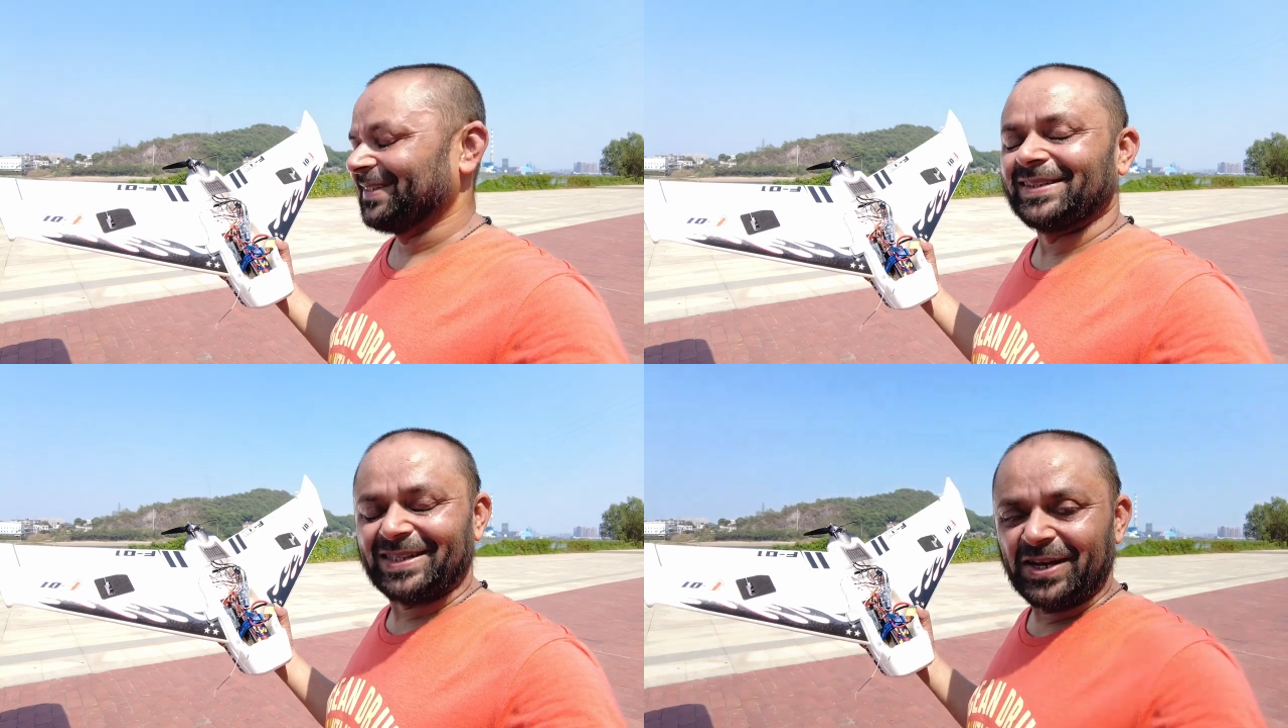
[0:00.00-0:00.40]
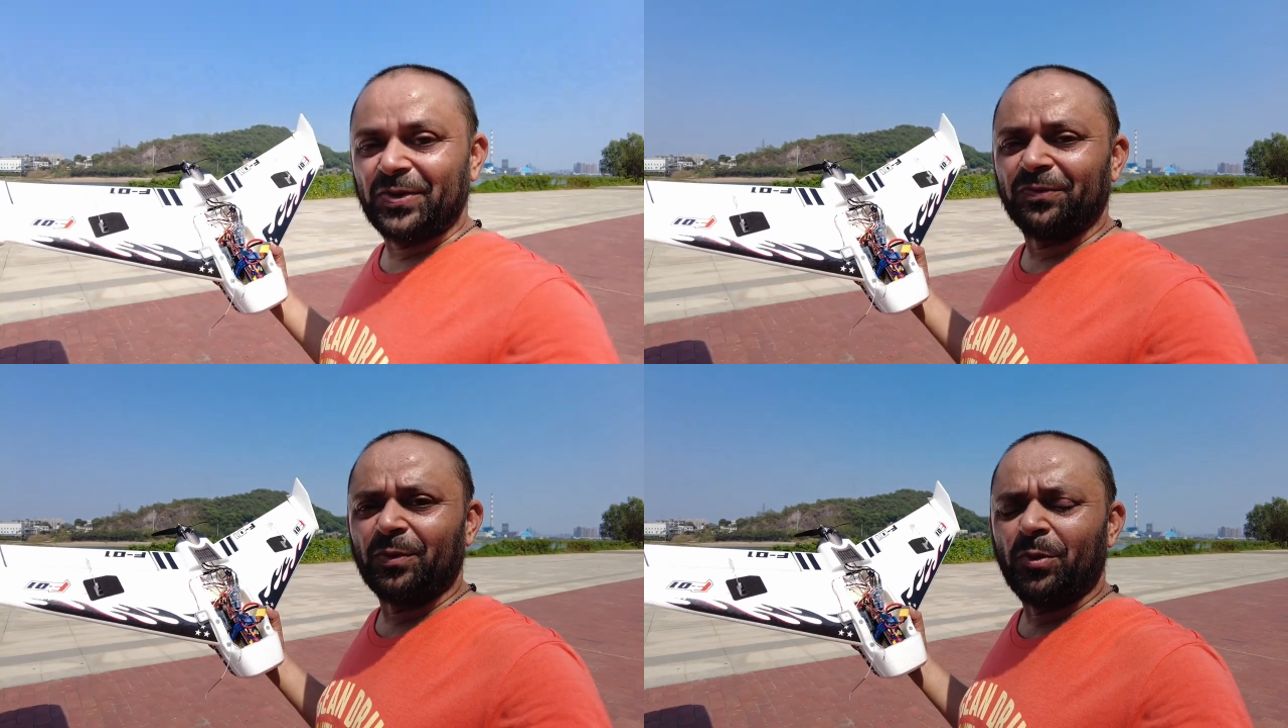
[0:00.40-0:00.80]
Stay
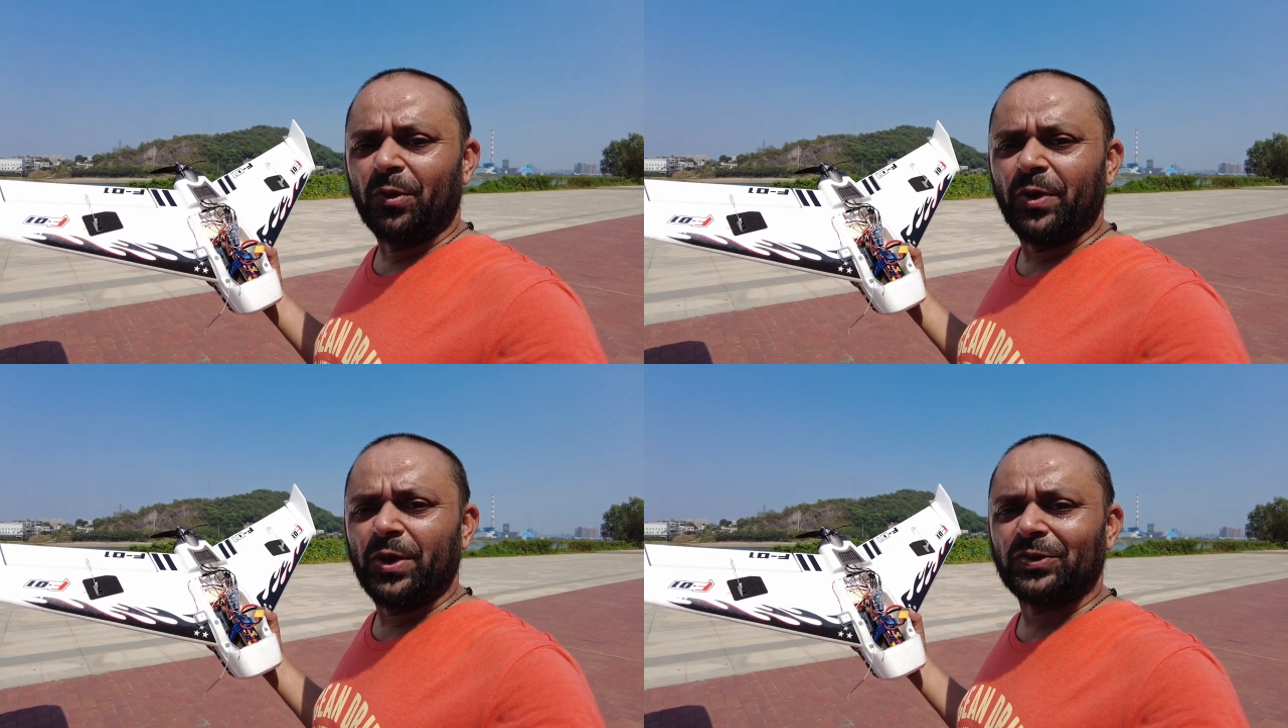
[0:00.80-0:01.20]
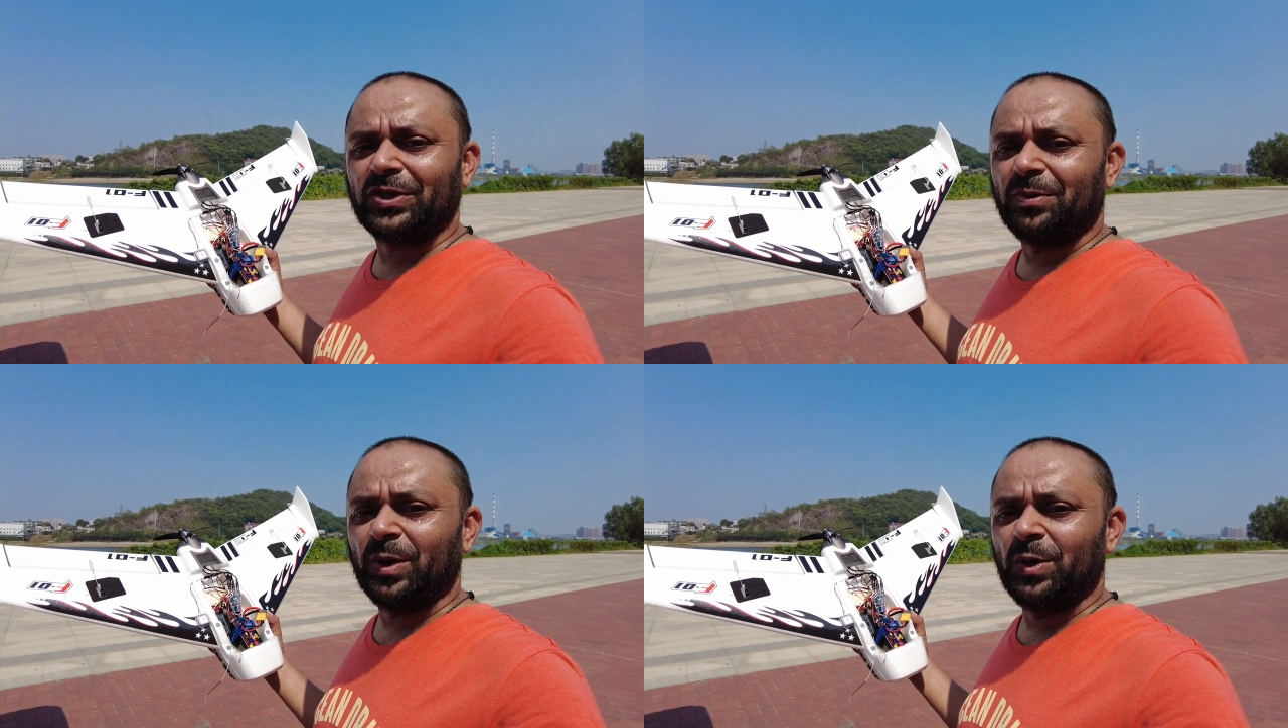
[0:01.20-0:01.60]
tuned for more videos
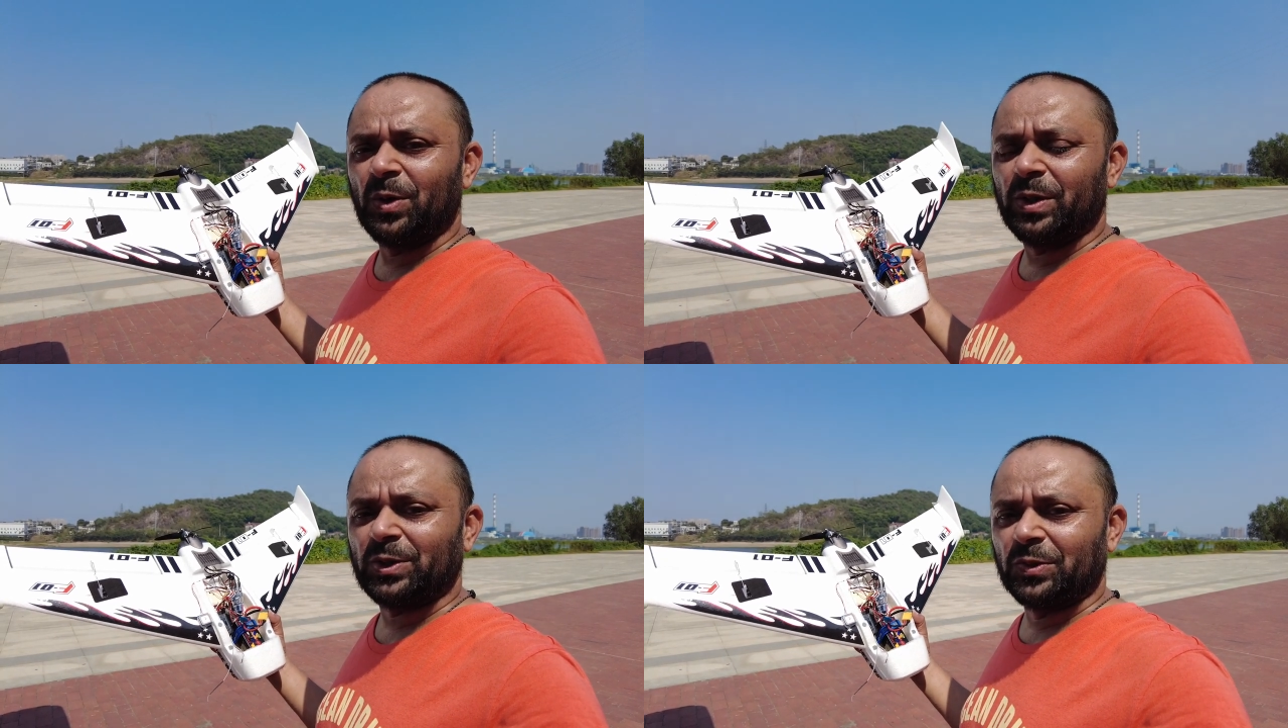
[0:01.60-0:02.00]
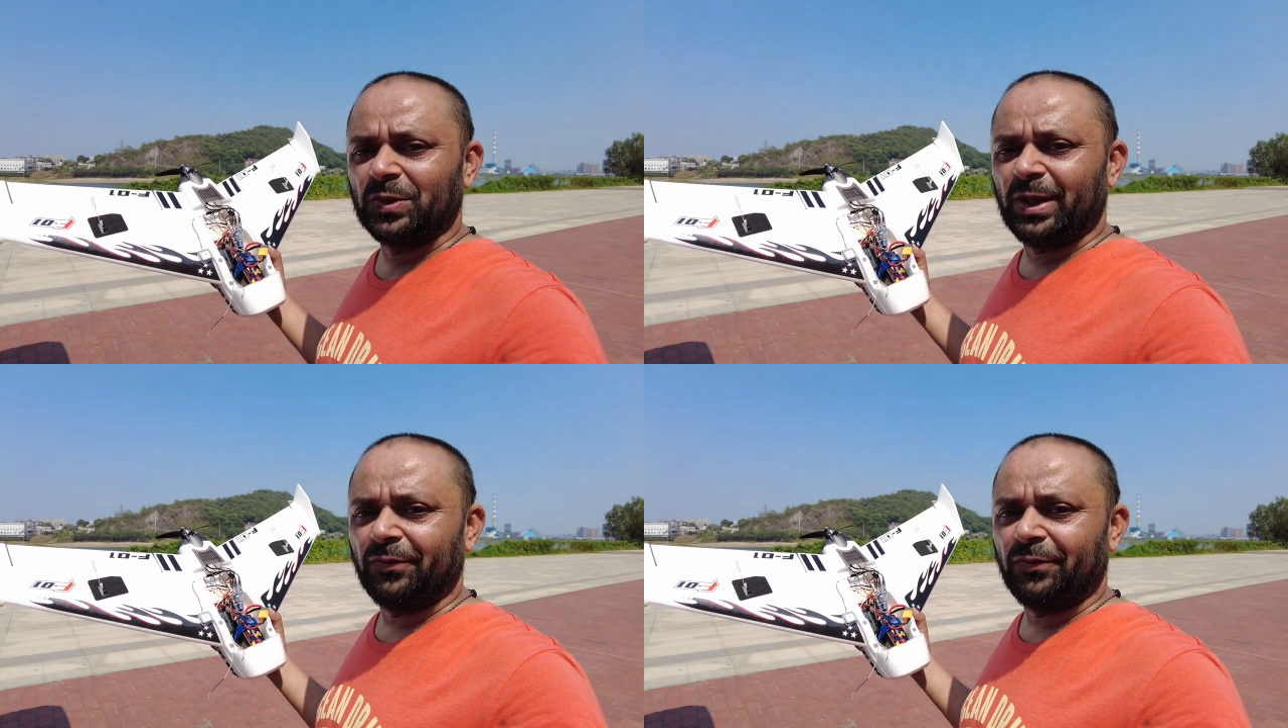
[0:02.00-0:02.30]
coming your way soon.